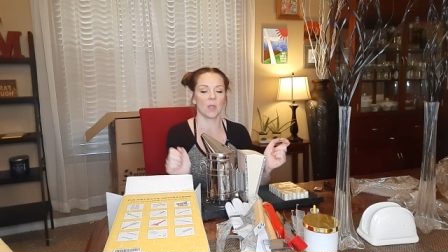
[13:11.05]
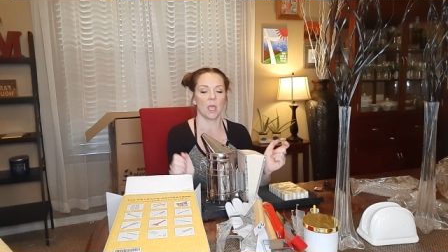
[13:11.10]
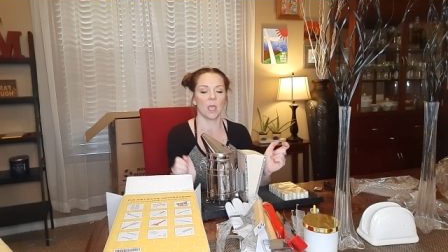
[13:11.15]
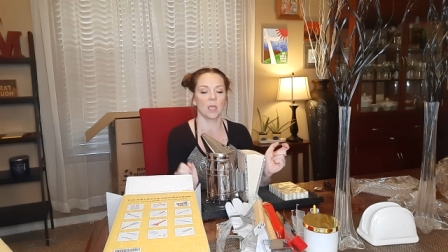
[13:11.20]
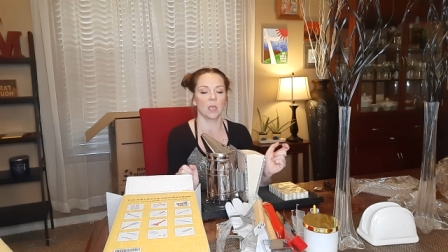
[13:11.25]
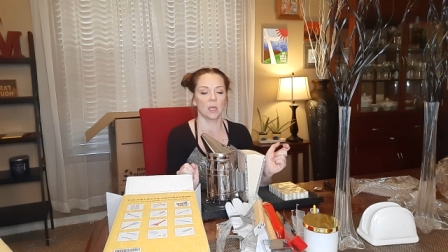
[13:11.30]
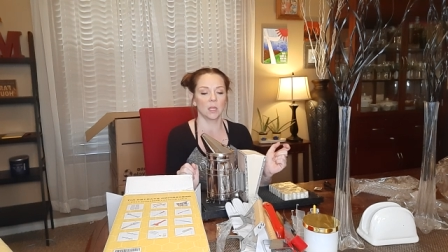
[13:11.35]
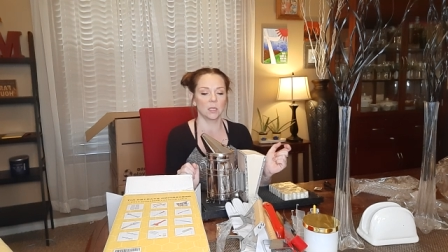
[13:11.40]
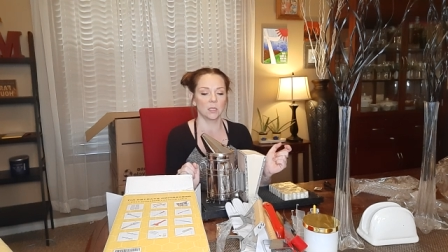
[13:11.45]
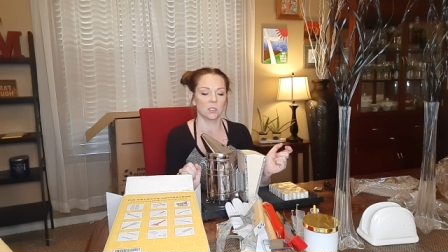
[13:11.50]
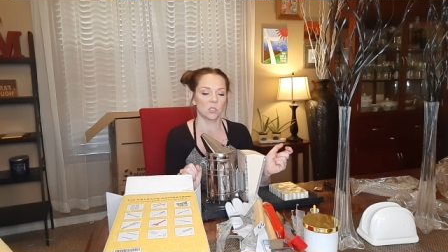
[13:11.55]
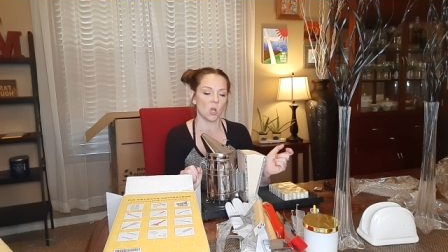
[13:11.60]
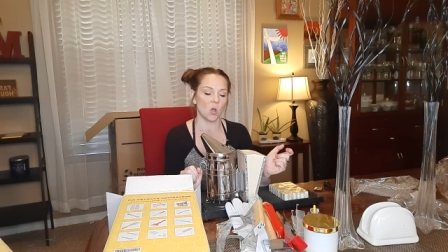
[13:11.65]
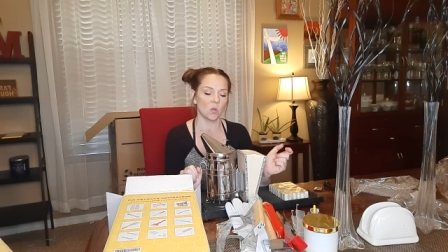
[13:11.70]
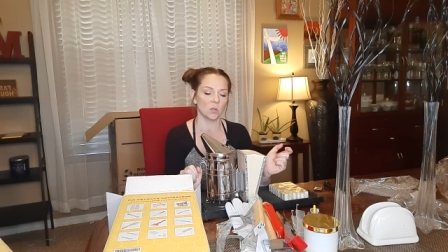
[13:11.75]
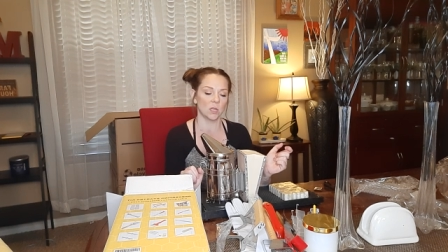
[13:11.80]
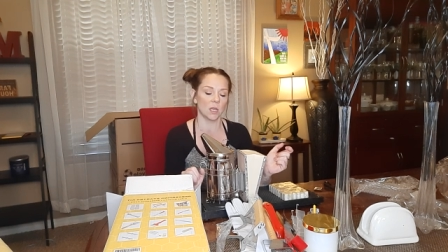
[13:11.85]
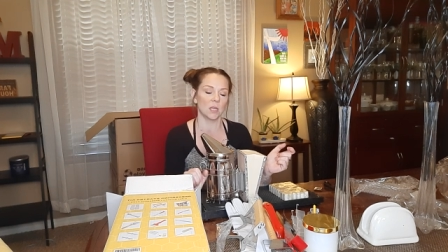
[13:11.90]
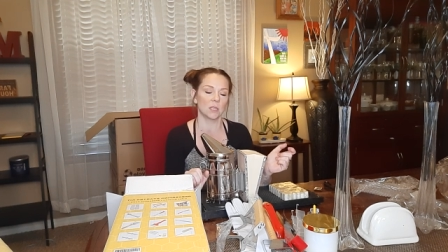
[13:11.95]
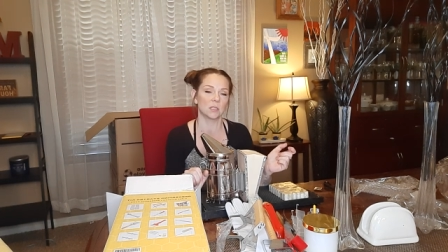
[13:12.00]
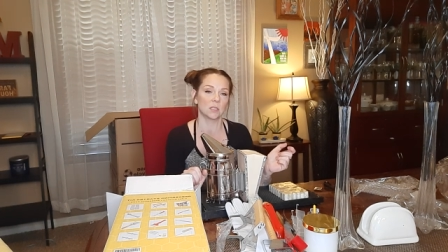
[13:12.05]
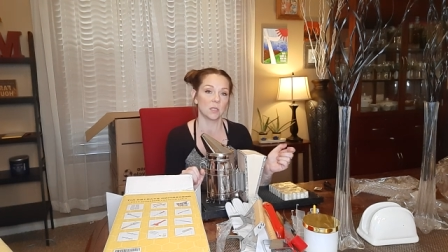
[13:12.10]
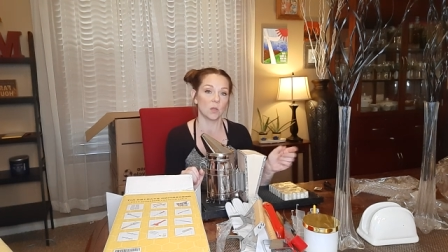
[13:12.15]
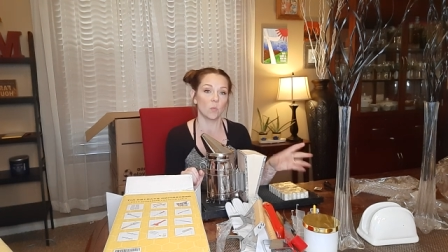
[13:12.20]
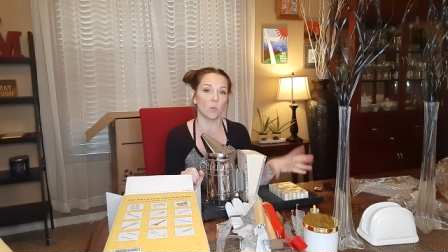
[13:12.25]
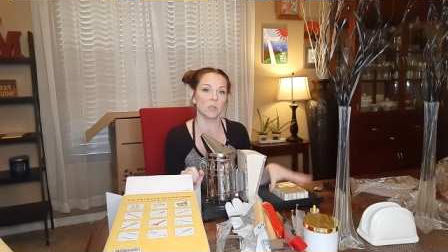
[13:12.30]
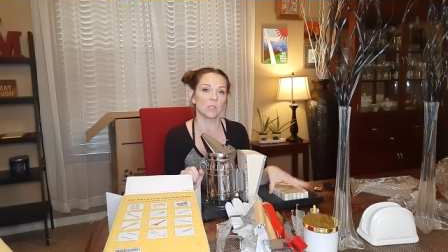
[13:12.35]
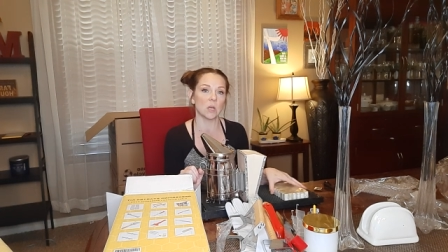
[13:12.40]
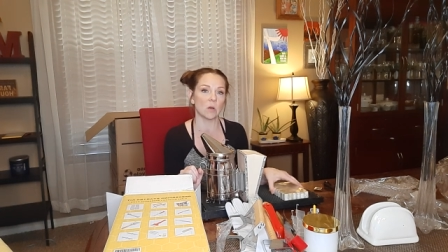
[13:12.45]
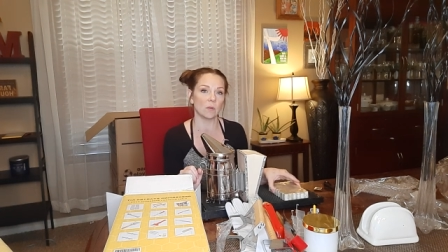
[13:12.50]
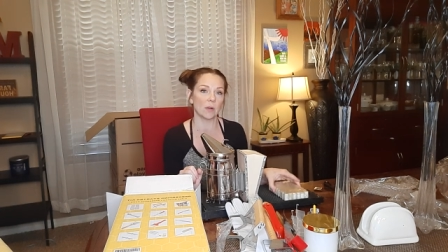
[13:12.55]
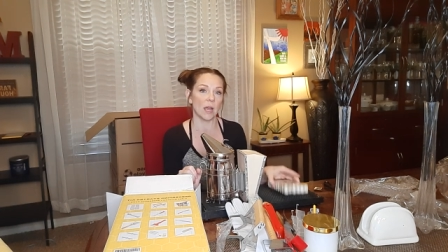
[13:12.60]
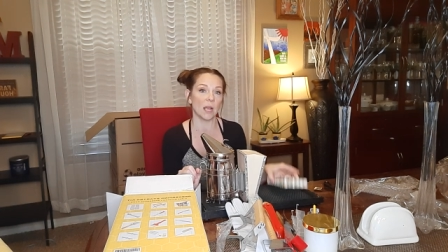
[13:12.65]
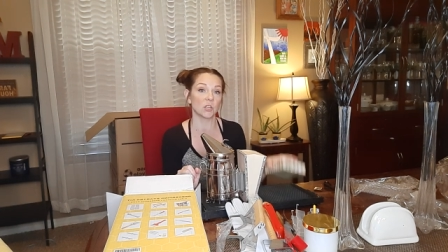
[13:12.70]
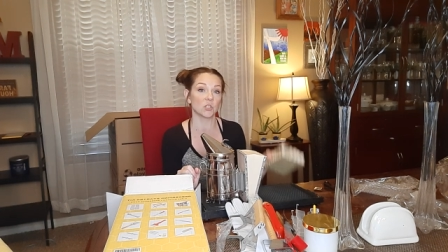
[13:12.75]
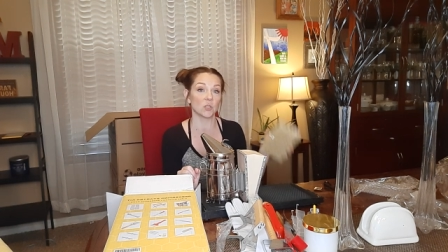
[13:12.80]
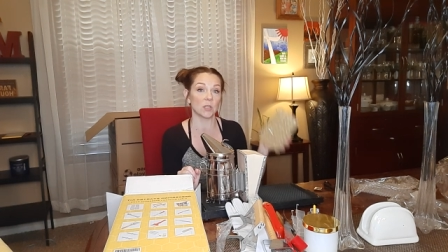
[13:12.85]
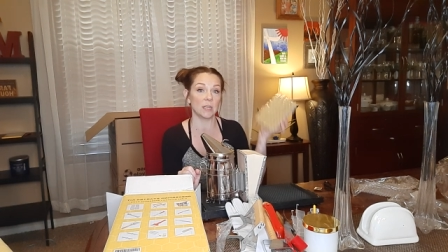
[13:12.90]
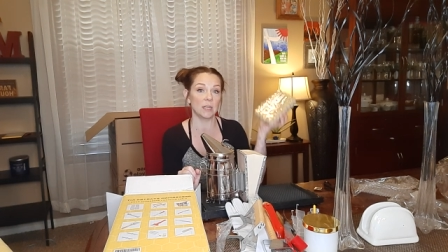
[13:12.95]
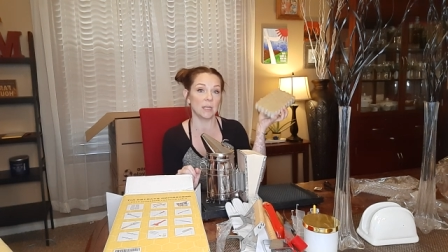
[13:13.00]
and told us that we don't
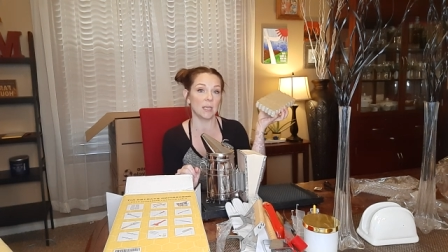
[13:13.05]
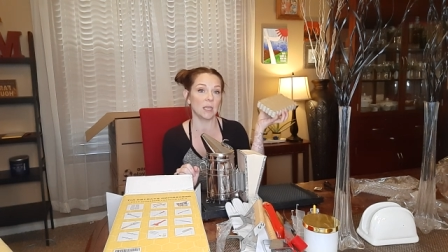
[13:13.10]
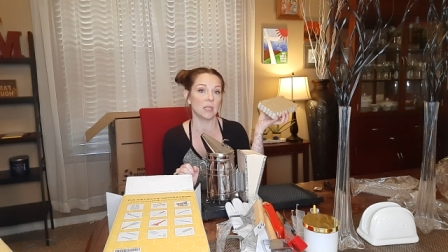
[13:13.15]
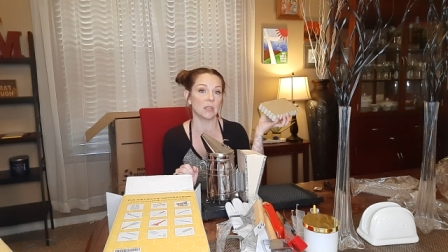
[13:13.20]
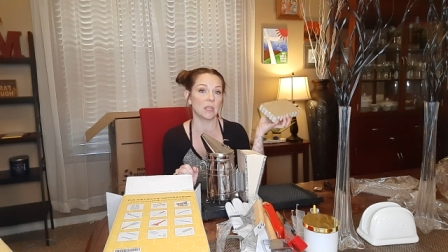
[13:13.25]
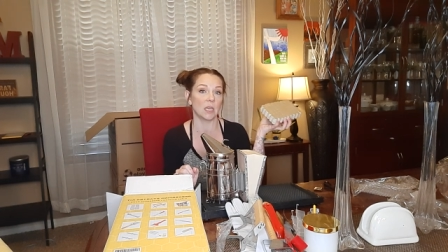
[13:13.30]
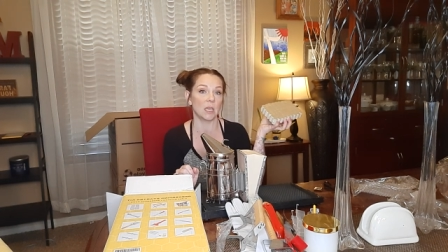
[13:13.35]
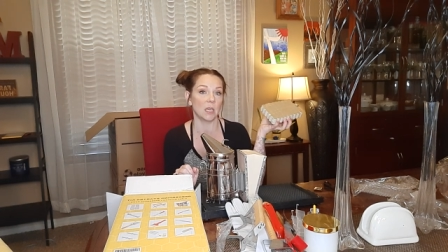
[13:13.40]
actually need